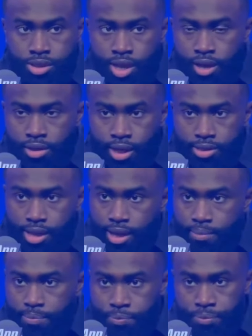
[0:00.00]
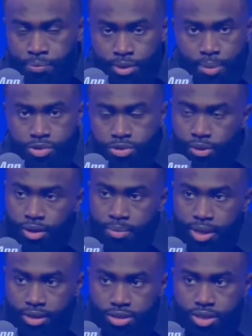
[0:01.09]
Now, next game, I'm sure they'll
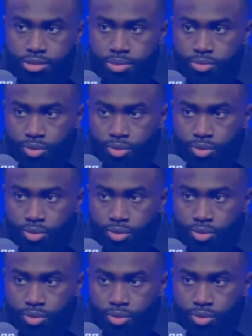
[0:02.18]
make adjustments.